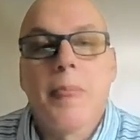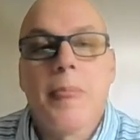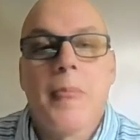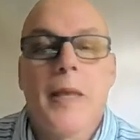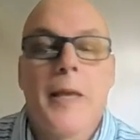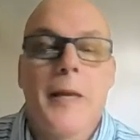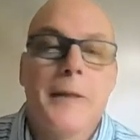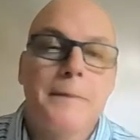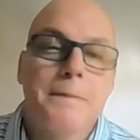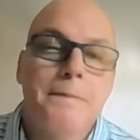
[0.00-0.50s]

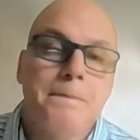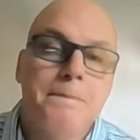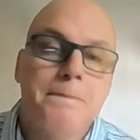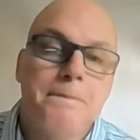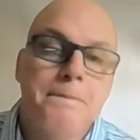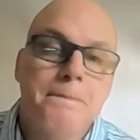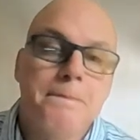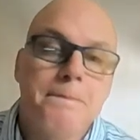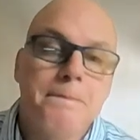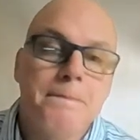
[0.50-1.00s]

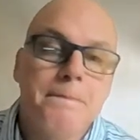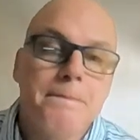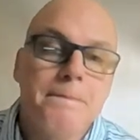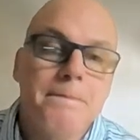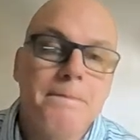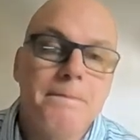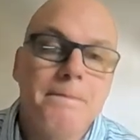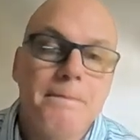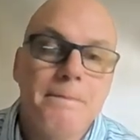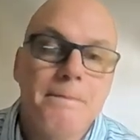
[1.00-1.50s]

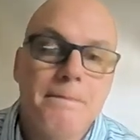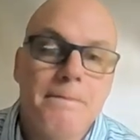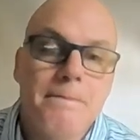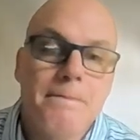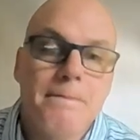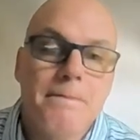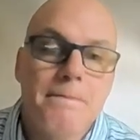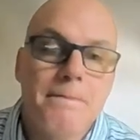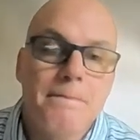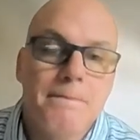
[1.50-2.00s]

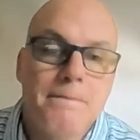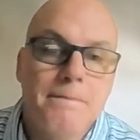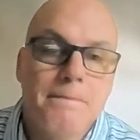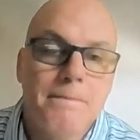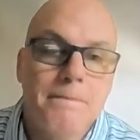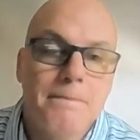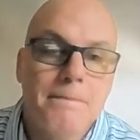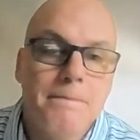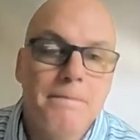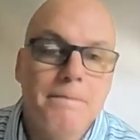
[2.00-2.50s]

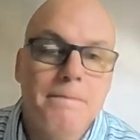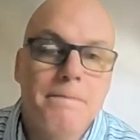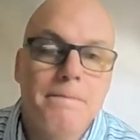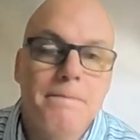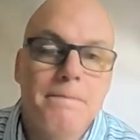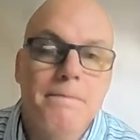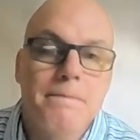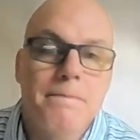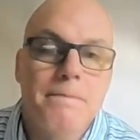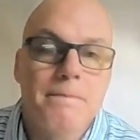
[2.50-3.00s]

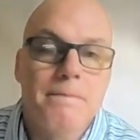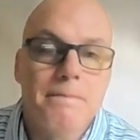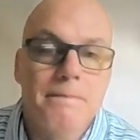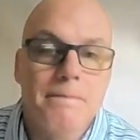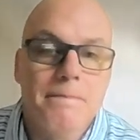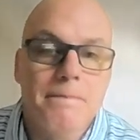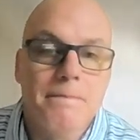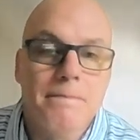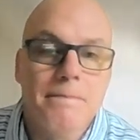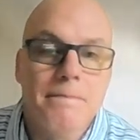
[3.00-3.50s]

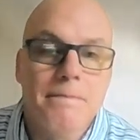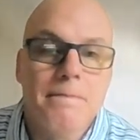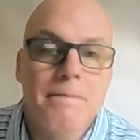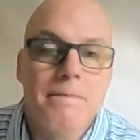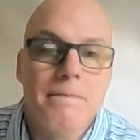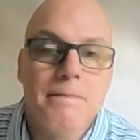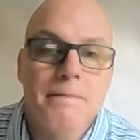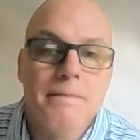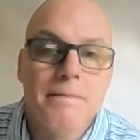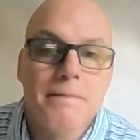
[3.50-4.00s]

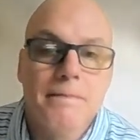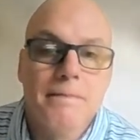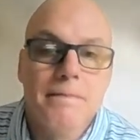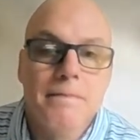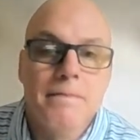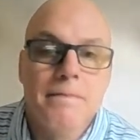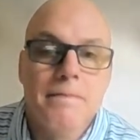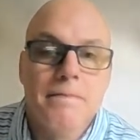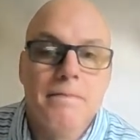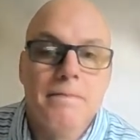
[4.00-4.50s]

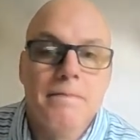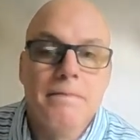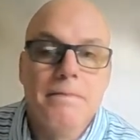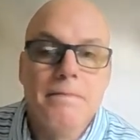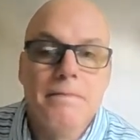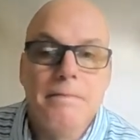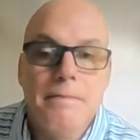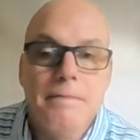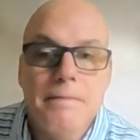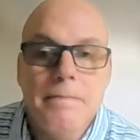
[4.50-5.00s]

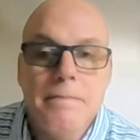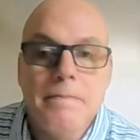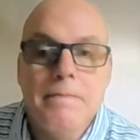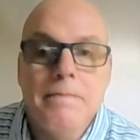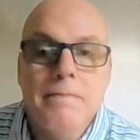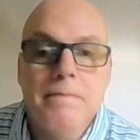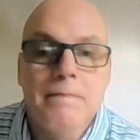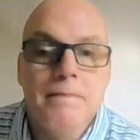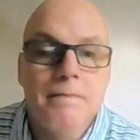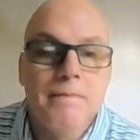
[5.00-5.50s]

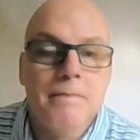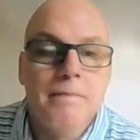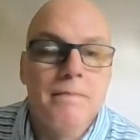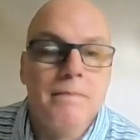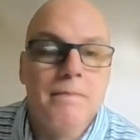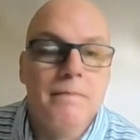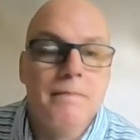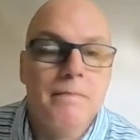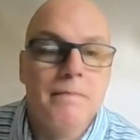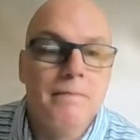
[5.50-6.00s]

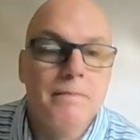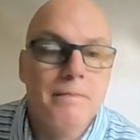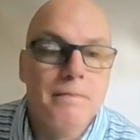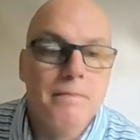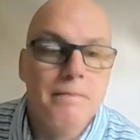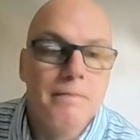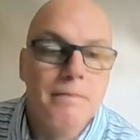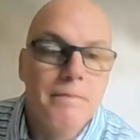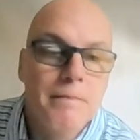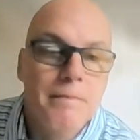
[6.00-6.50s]

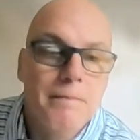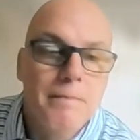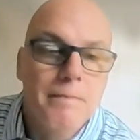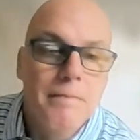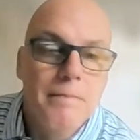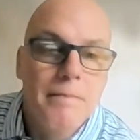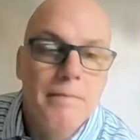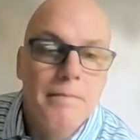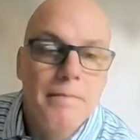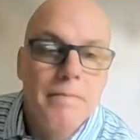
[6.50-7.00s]

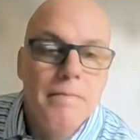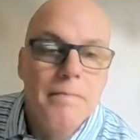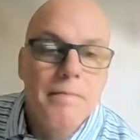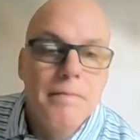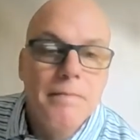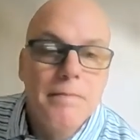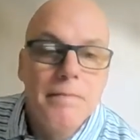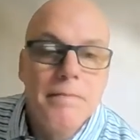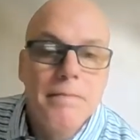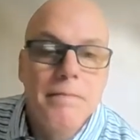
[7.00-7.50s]

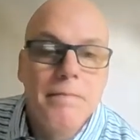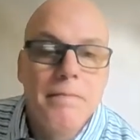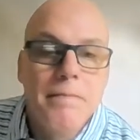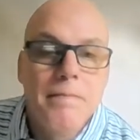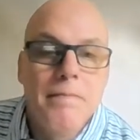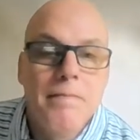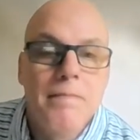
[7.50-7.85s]
(not speaking)